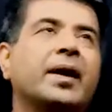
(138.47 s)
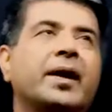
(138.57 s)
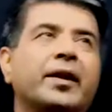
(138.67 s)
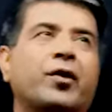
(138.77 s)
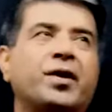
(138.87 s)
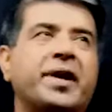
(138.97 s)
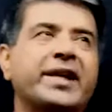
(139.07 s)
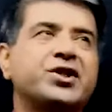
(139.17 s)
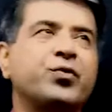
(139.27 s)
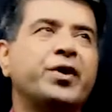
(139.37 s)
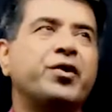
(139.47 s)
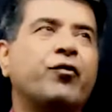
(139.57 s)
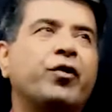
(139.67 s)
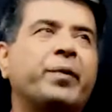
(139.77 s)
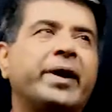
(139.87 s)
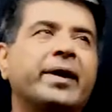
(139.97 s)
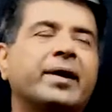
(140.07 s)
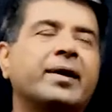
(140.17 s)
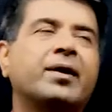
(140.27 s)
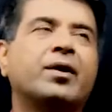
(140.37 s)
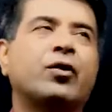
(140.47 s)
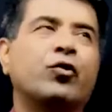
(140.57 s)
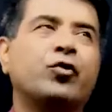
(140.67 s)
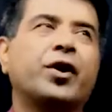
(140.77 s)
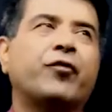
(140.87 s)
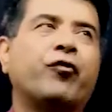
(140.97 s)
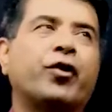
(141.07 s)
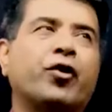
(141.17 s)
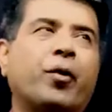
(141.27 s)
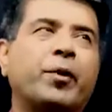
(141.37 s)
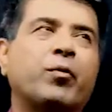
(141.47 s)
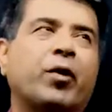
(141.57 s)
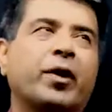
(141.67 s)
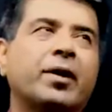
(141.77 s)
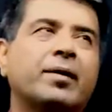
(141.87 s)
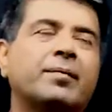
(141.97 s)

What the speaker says: Now the next video would be Rutherford atomic model.